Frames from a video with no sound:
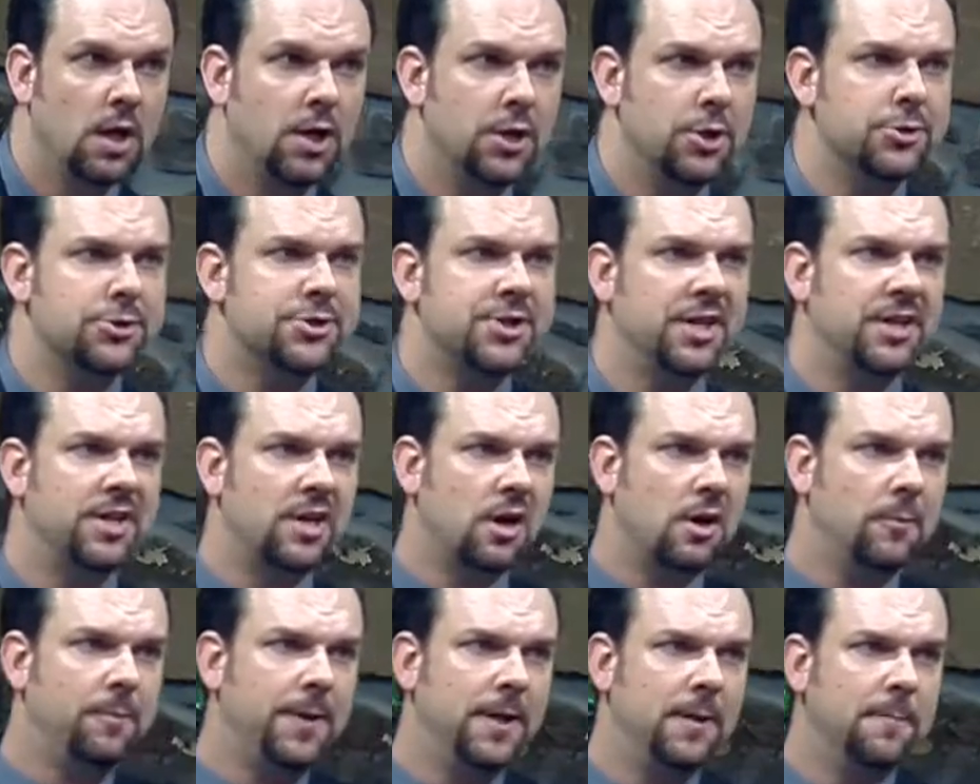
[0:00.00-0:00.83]
You see,
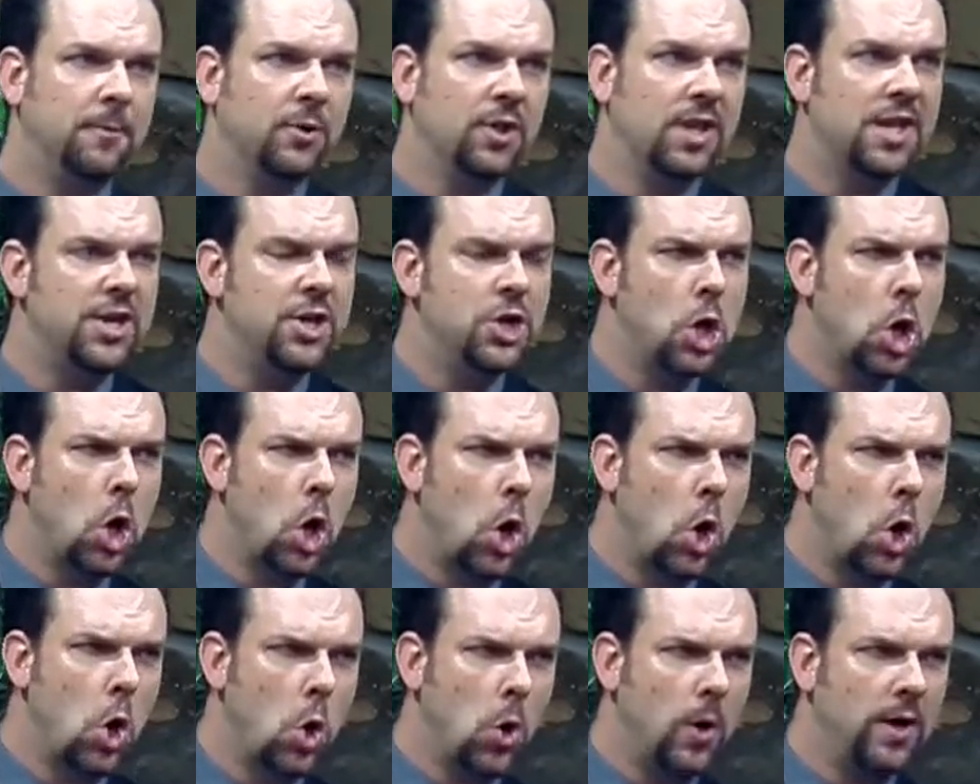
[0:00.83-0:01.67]
there are people that
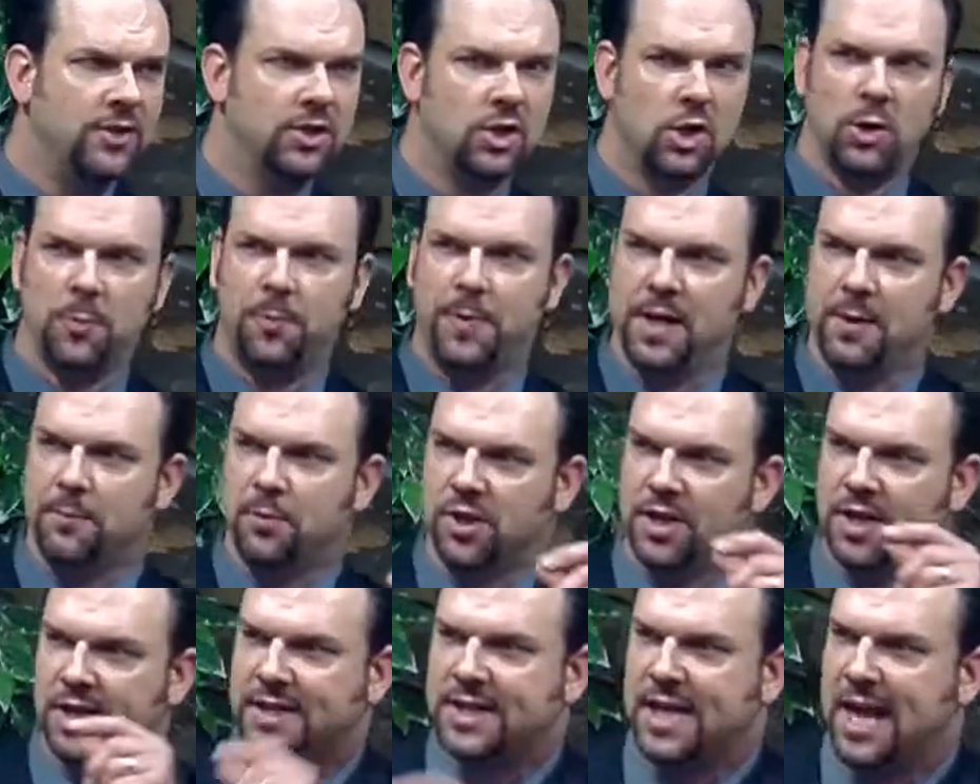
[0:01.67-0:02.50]
know and there are
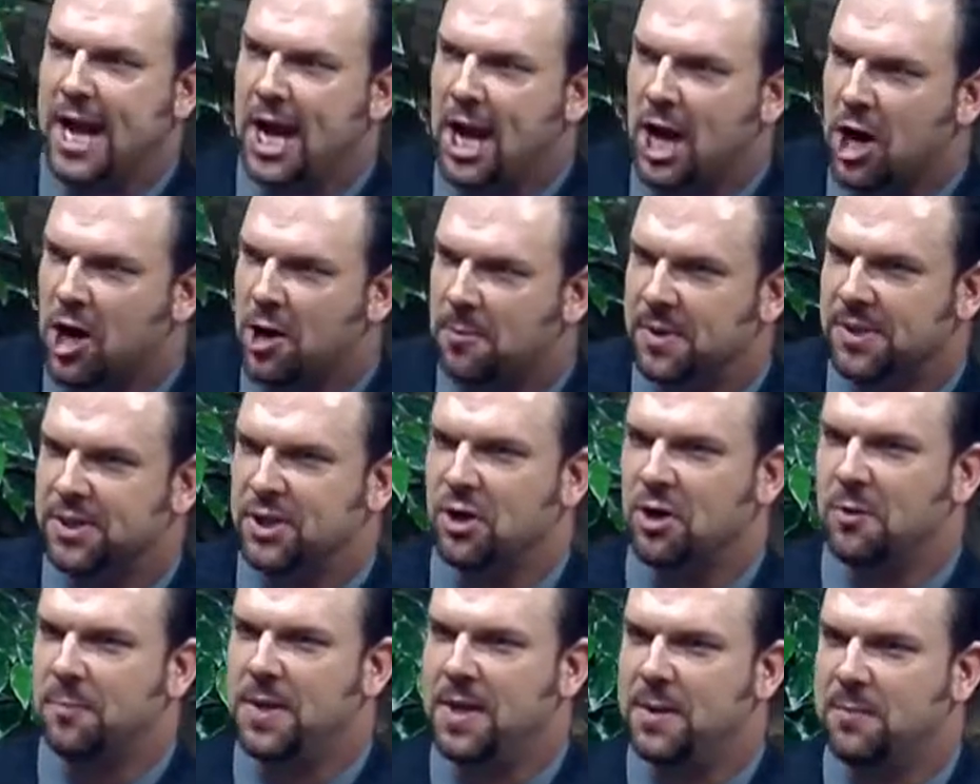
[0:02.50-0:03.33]
people that care, but
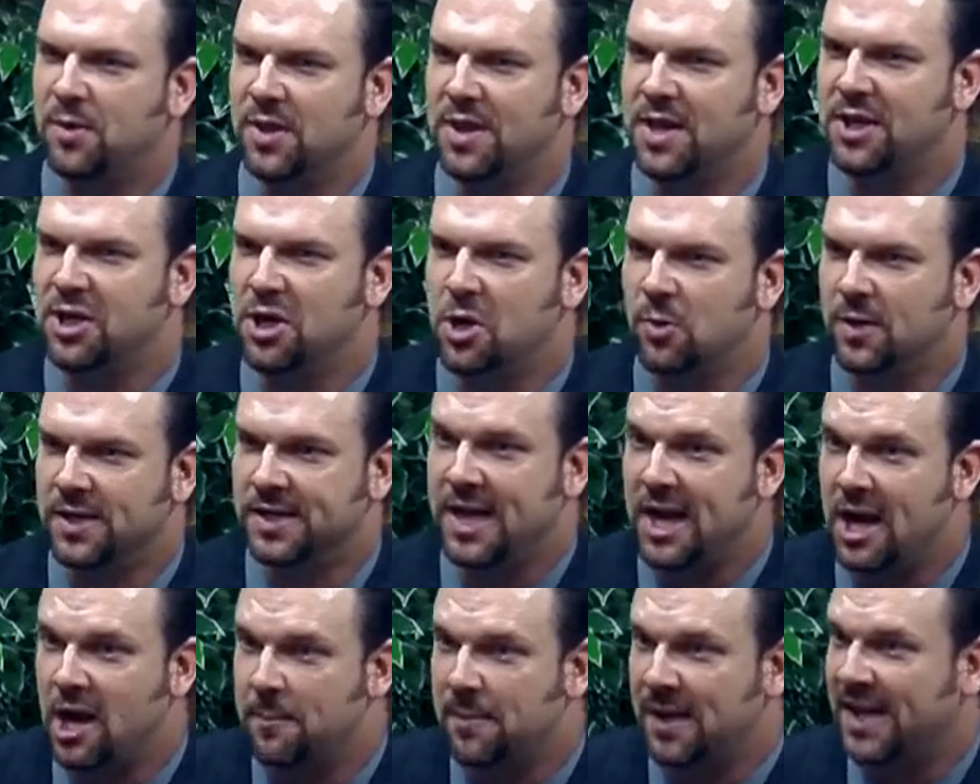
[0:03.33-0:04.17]
there are people that know and
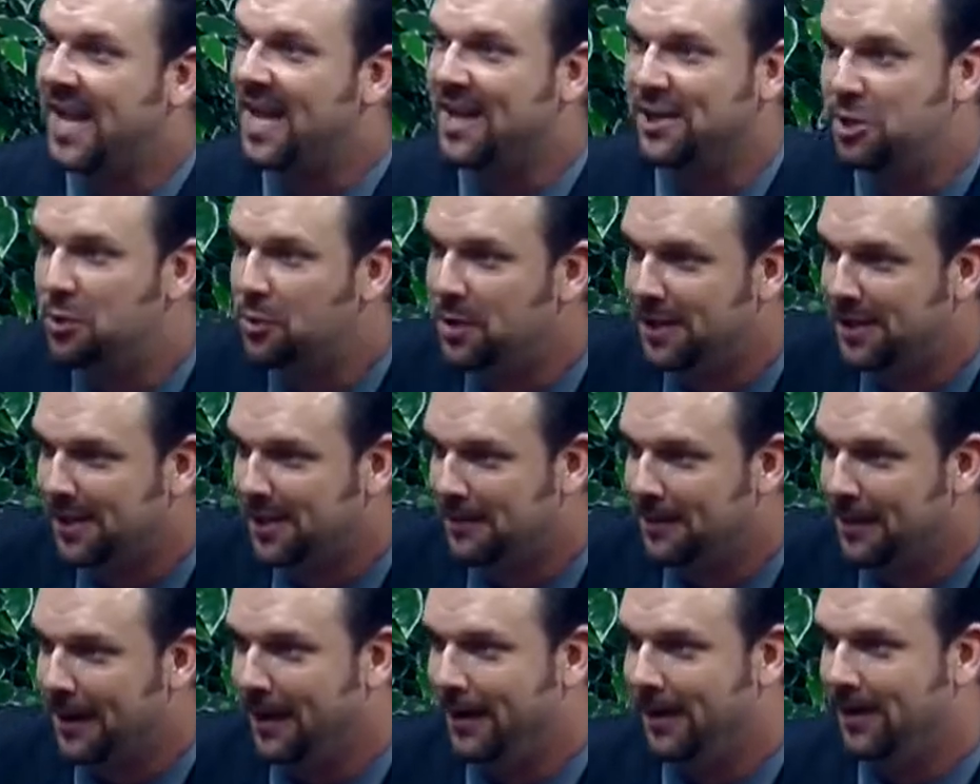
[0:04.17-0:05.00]
care but can't do anything
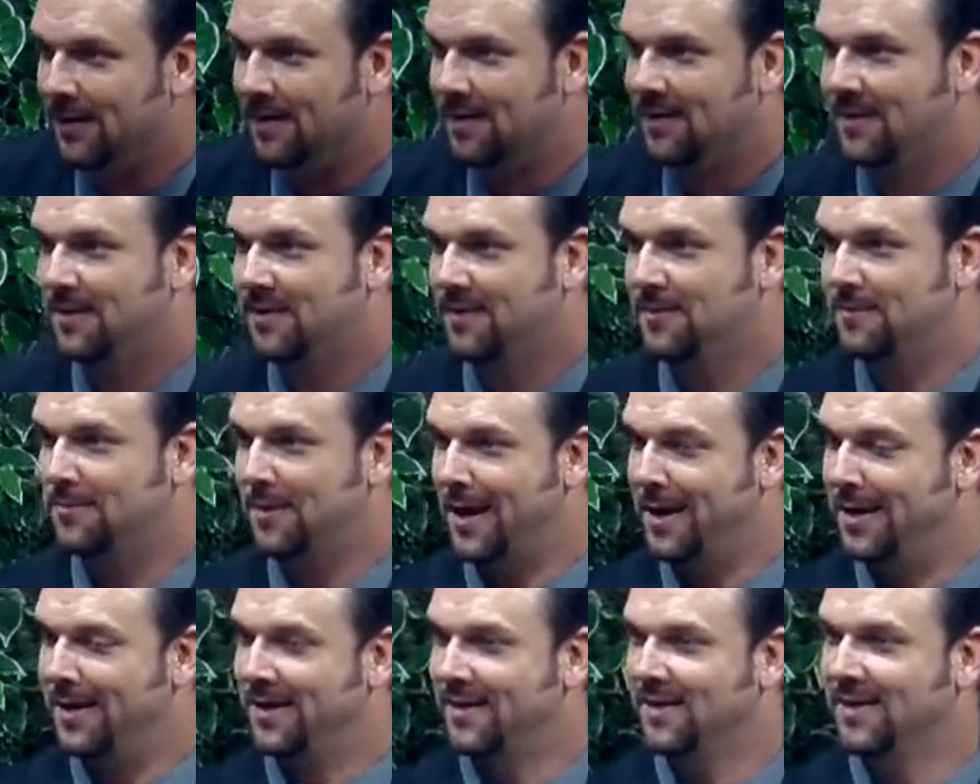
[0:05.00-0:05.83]
about it,
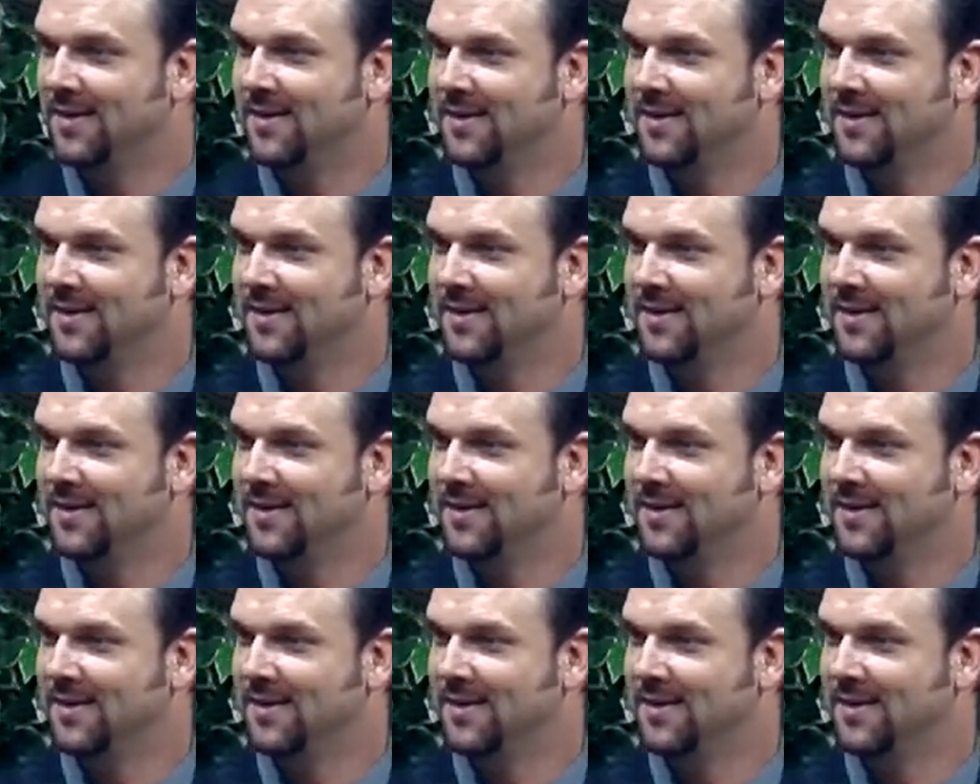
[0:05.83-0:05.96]
right?